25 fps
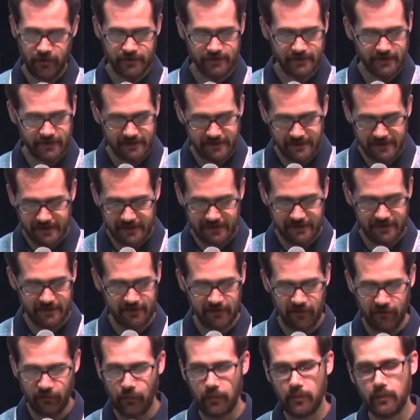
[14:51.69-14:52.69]
his
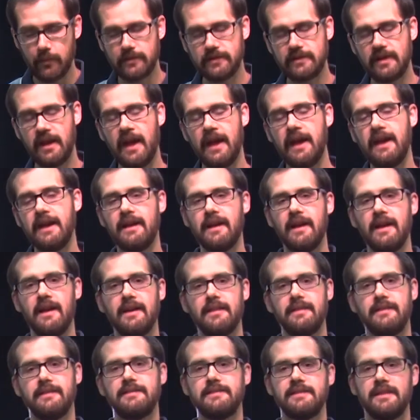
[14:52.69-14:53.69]
existence if we would take
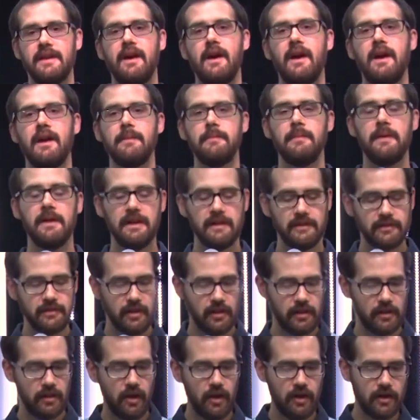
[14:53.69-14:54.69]
the time
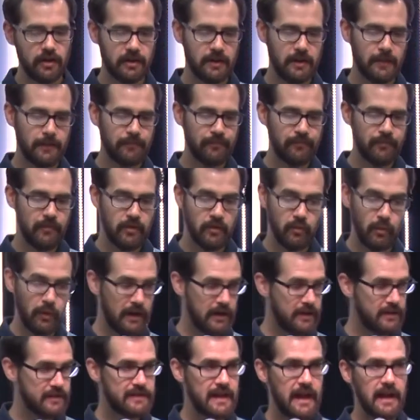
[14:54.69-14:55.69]
to look. We
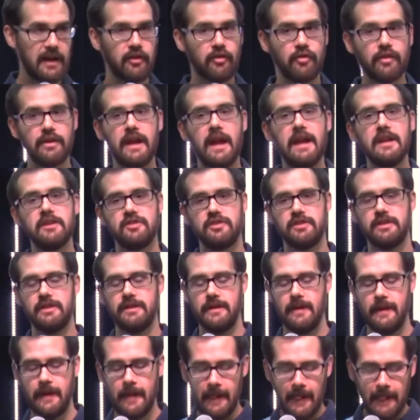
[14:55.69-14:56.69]
could just take
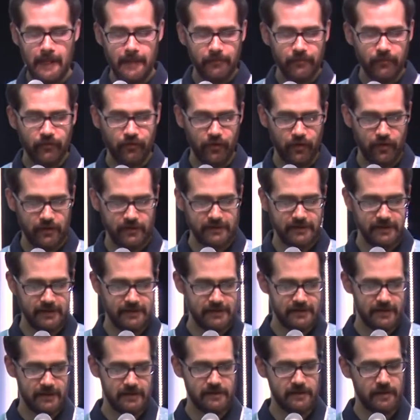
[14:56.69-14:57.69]
creation for
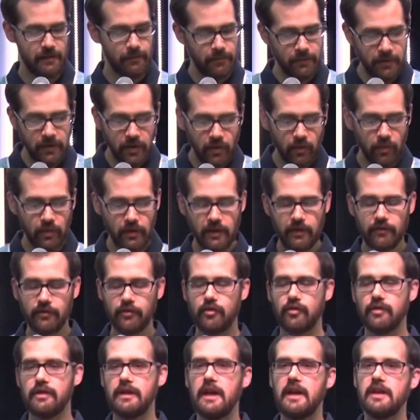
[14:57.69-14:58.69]
existence. The beauty of
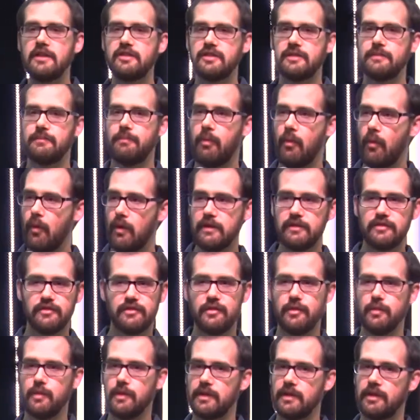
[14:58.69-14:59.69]
creation points
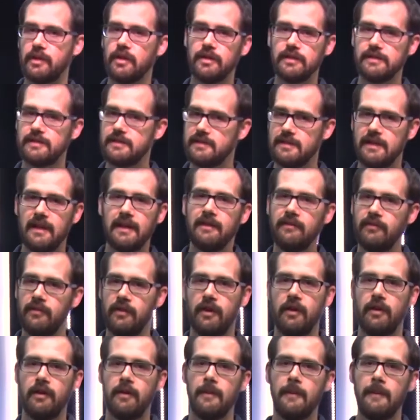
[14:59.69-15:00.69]
to a good
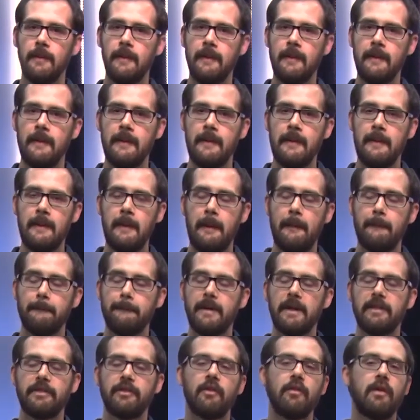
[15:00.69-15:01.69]
Savior,
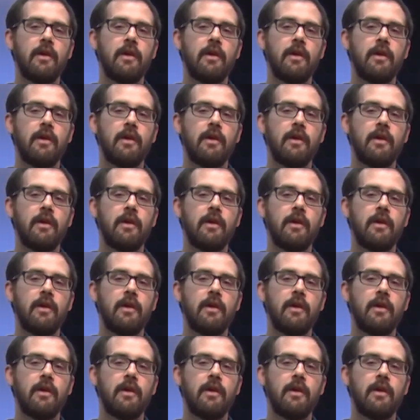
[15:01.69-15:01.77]
but they're